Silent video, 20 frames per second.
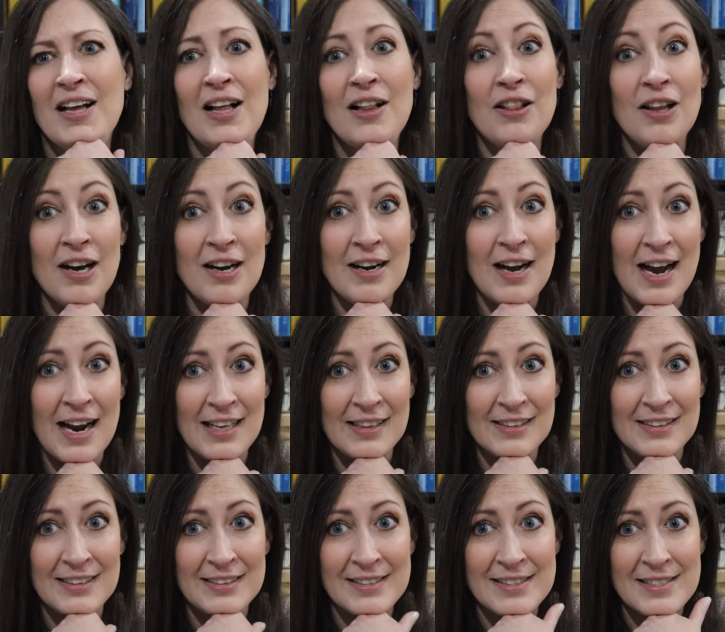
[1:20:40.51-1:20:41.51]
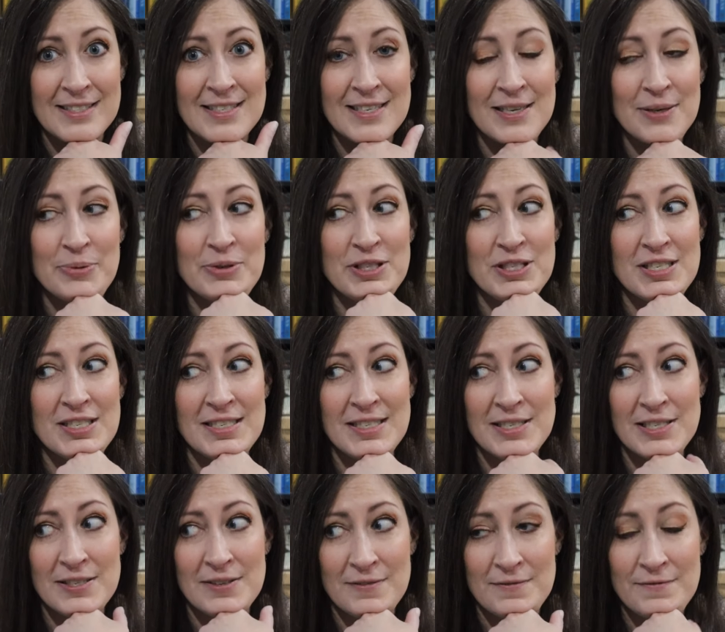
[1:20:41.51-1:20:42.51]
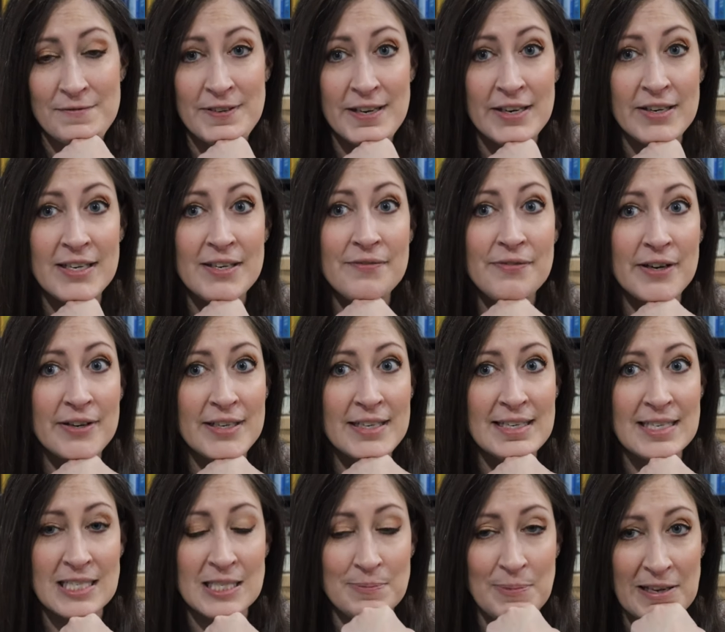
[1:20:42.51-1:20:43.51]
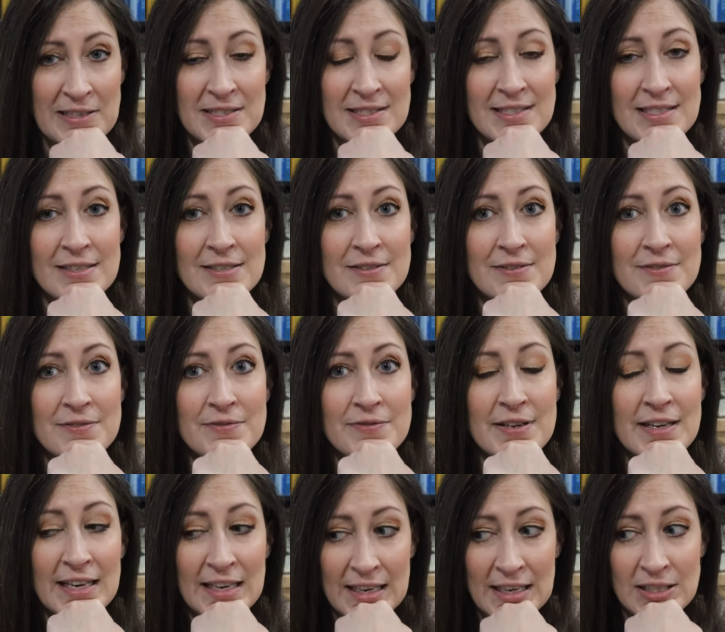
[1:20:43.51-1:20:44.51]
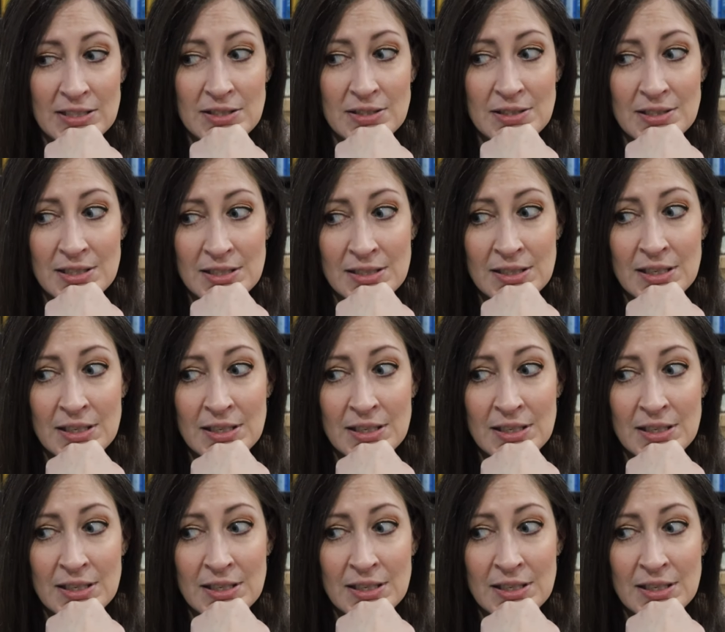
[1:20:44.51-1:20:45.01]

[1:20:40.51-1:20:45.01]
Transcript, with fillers: Long Island, which is very, very expensive. And